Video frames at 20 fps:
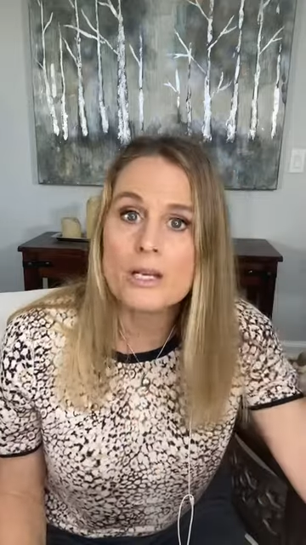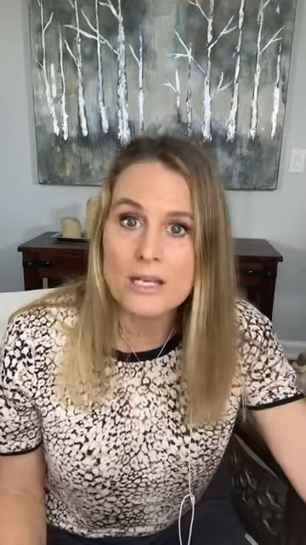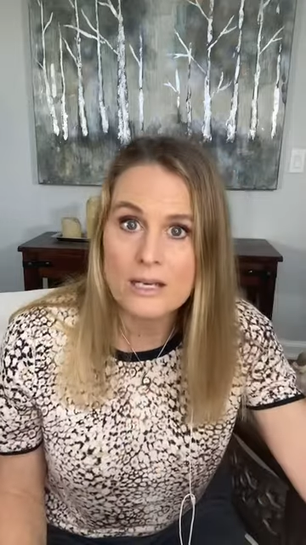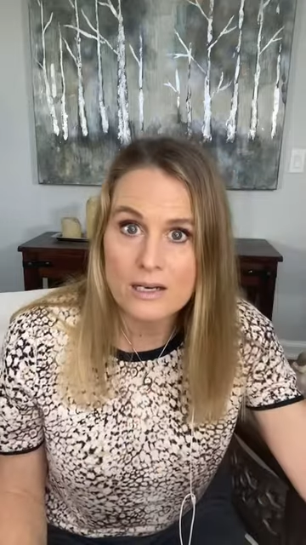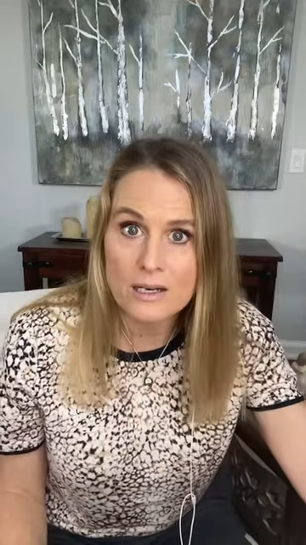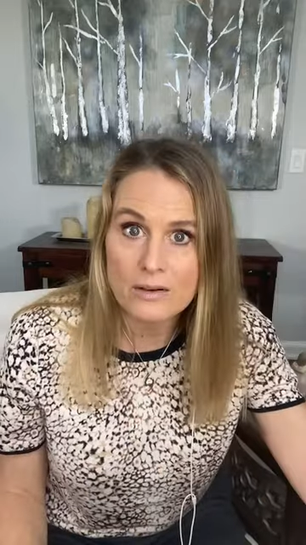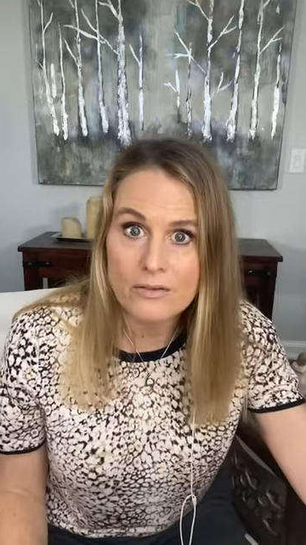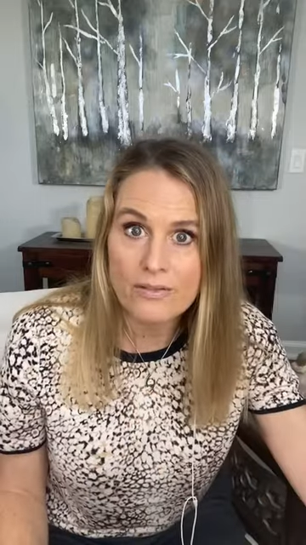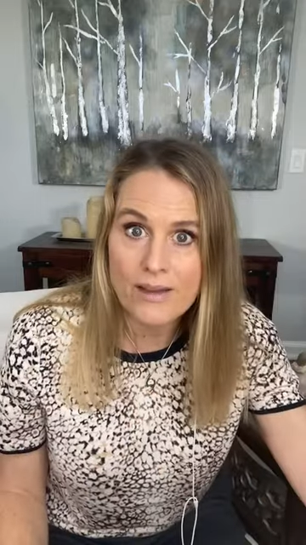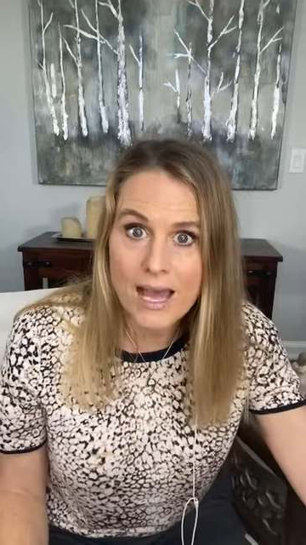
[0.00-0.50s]
in
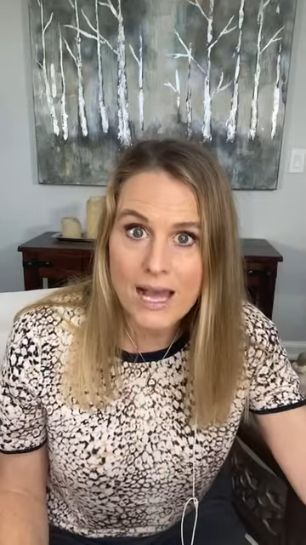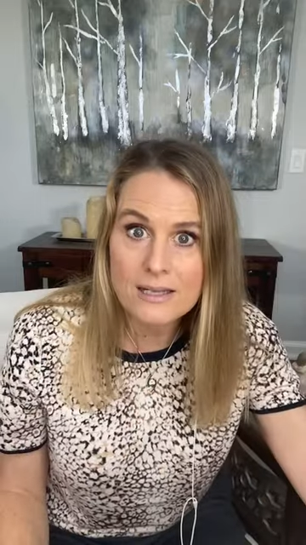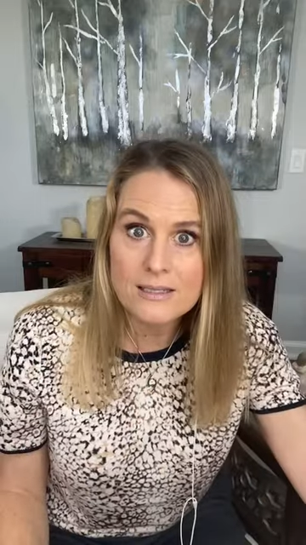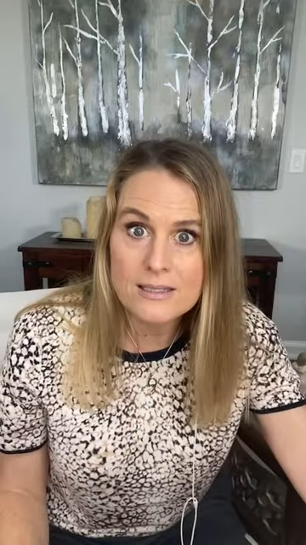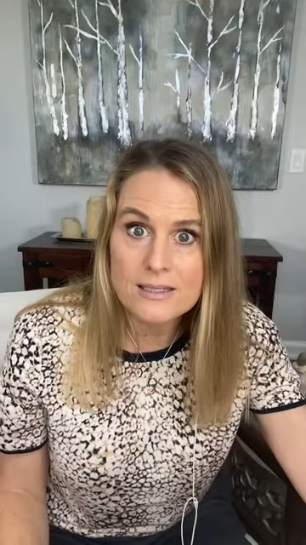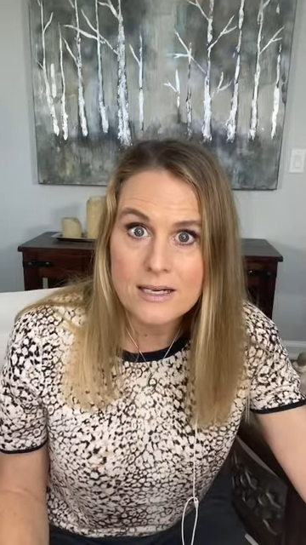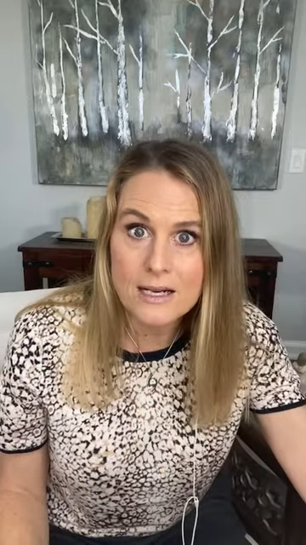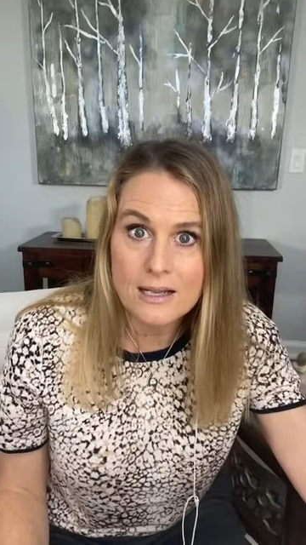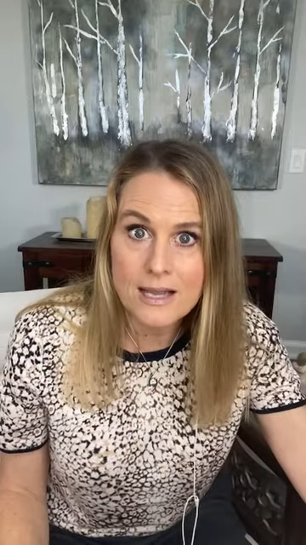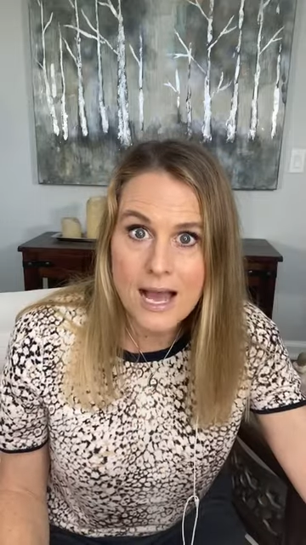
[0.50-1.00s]

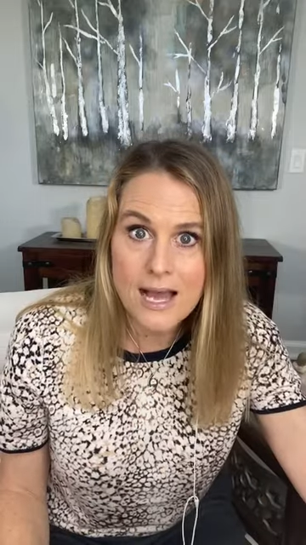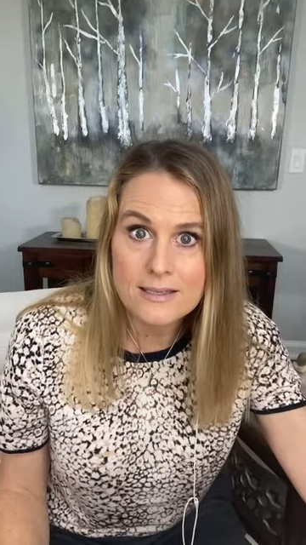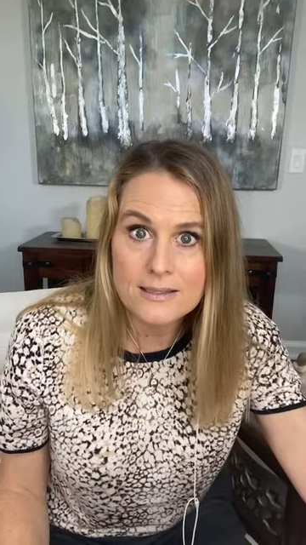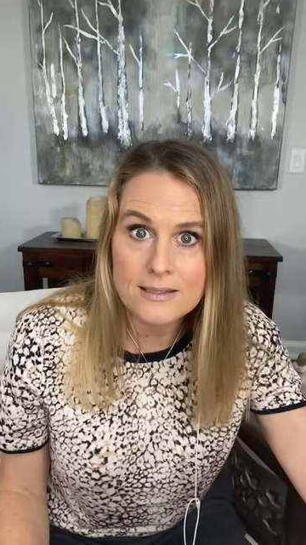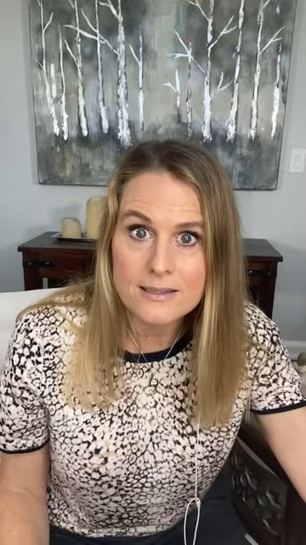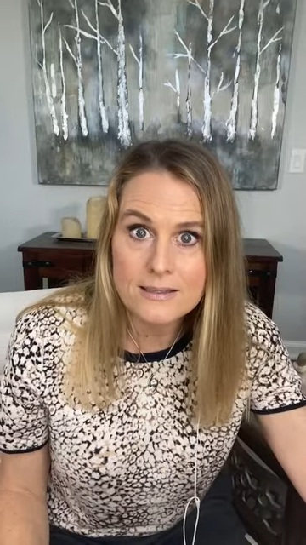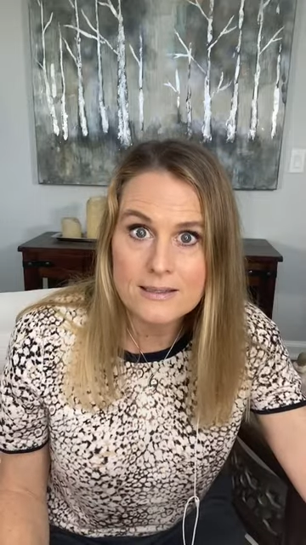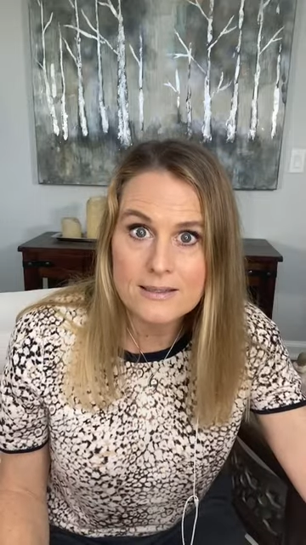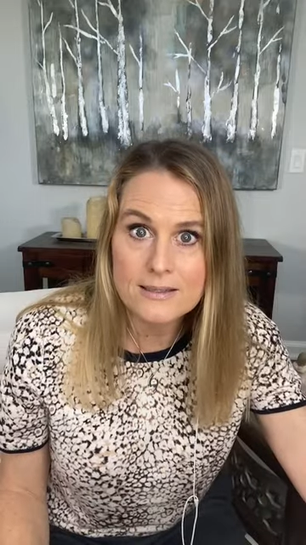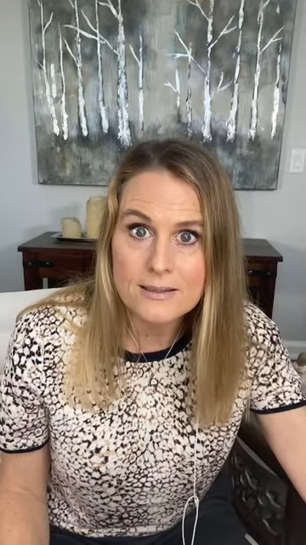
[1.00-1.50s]
advanced
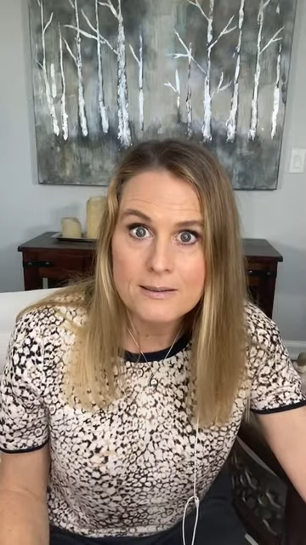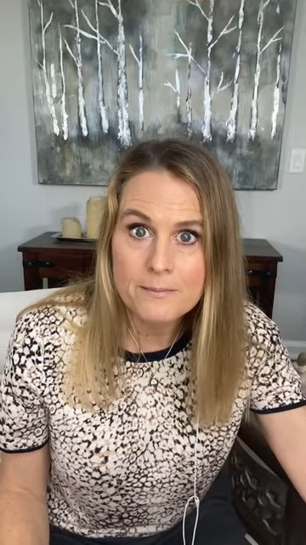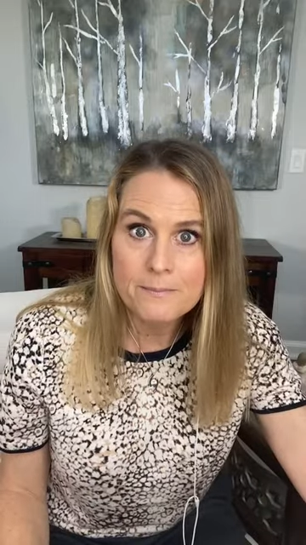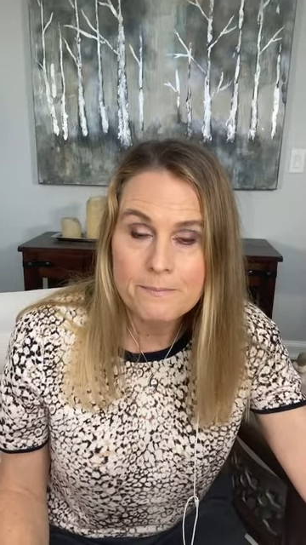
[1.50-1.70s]
classes.